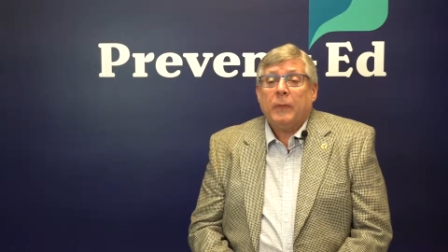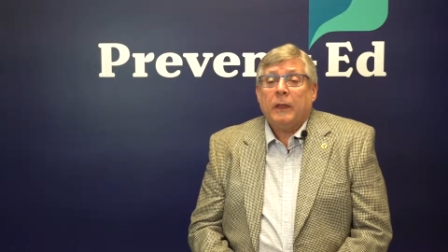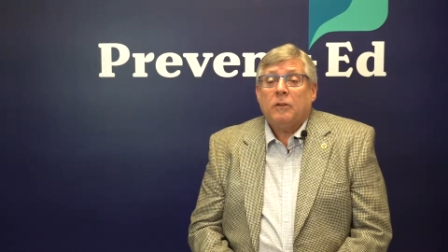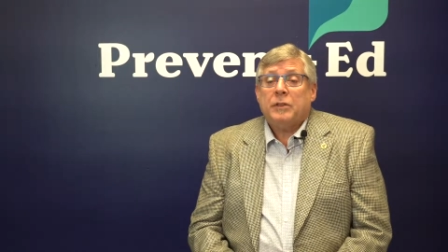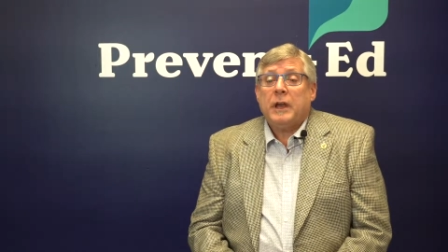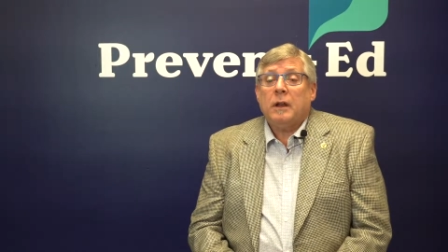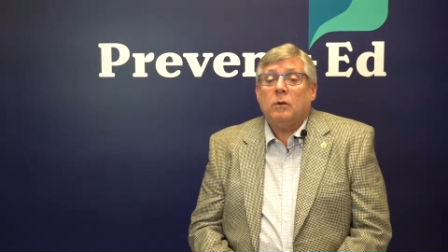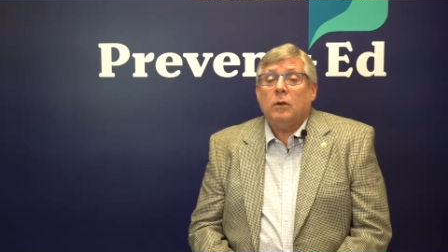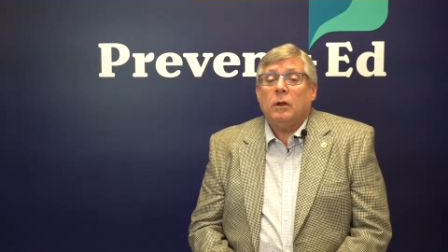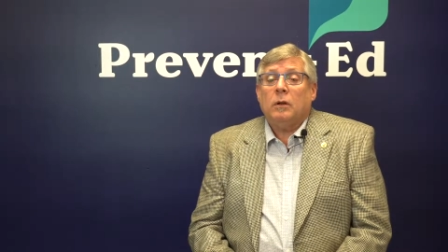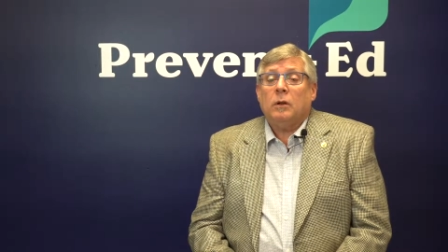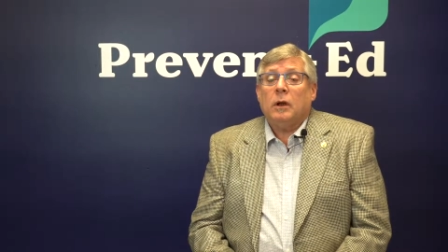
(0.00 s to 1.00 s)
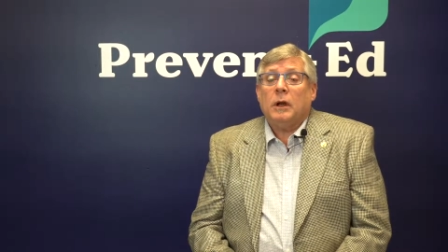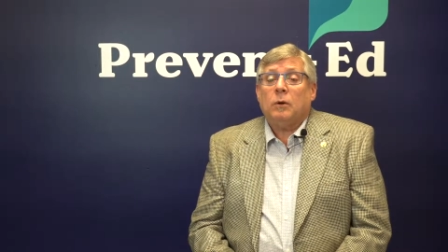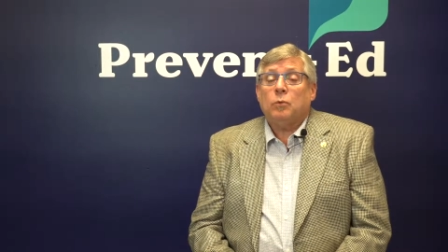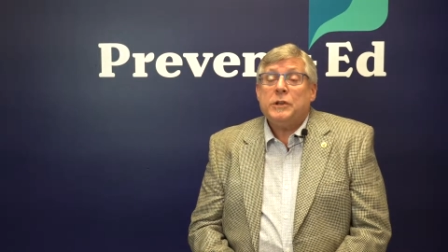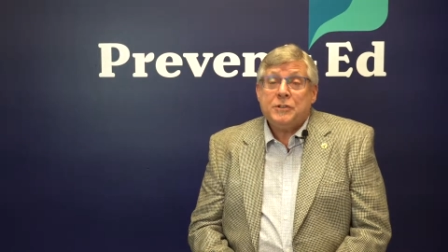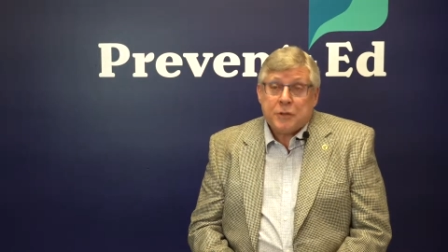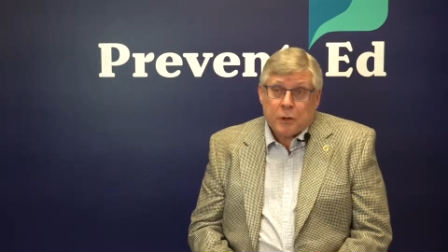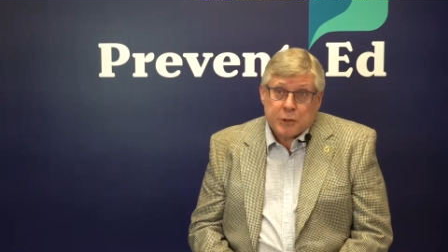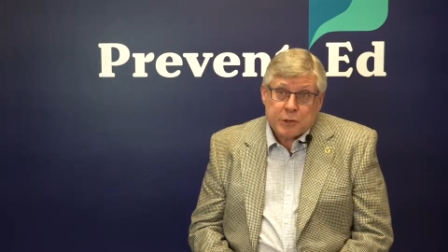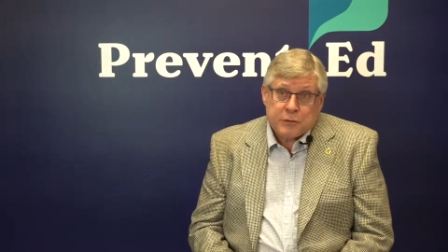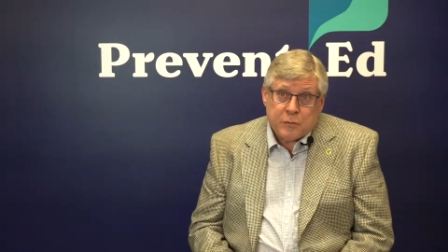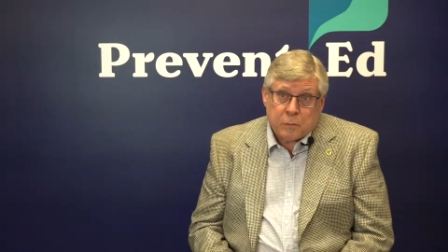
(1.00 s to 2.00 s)
that
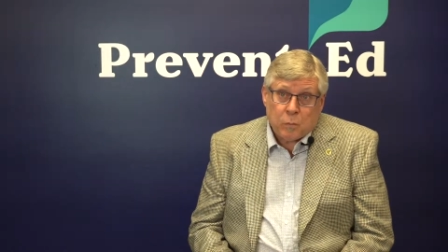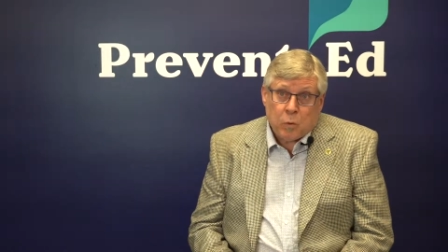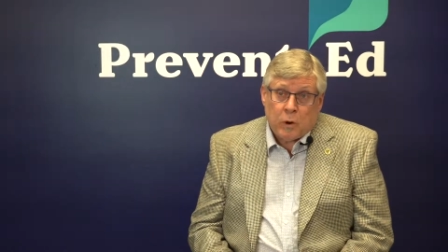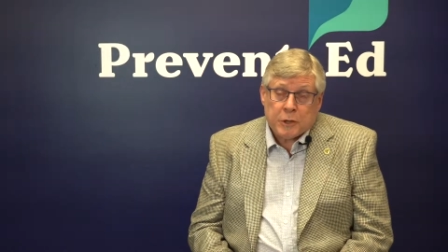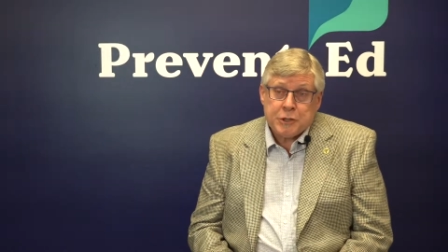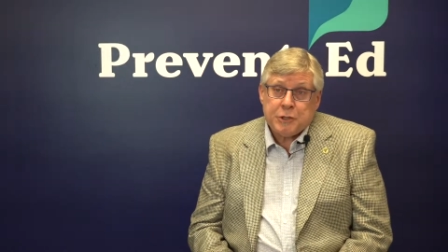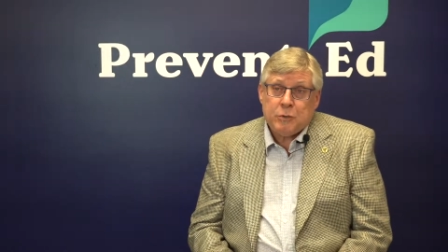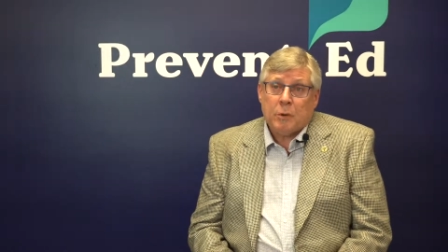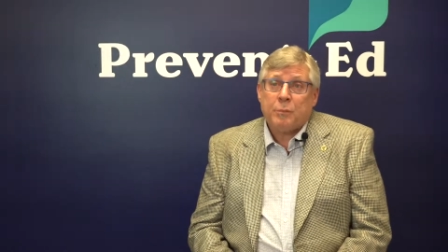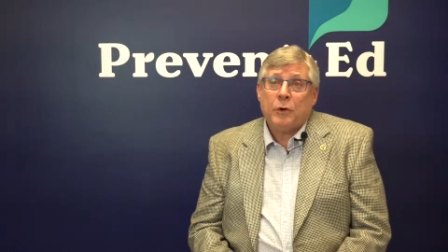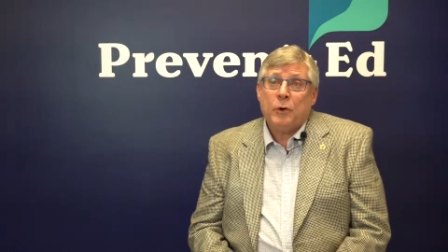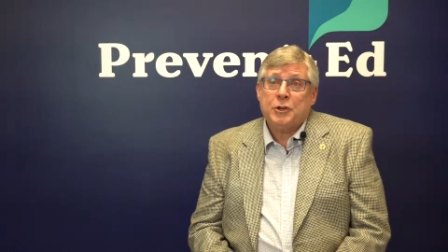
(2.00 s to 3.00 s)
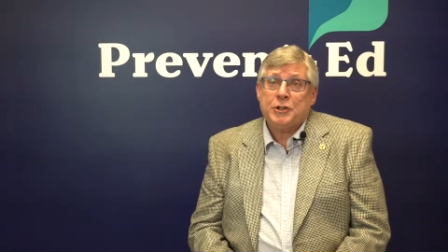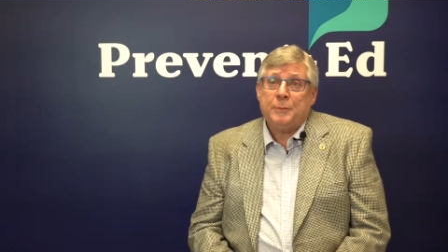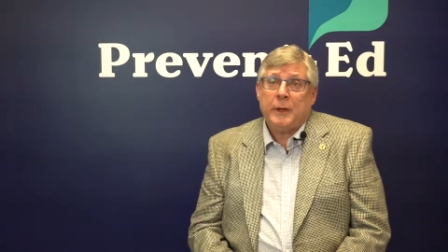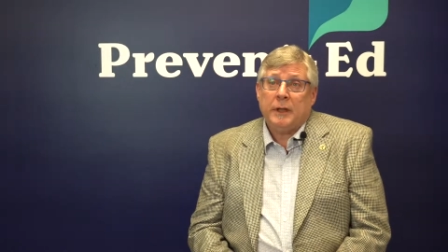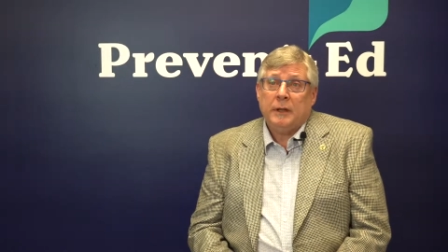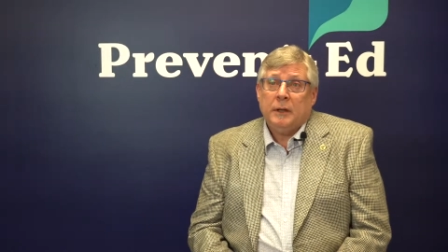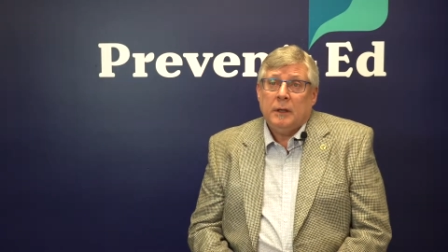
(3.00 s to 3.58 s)
researchers from WashU approached me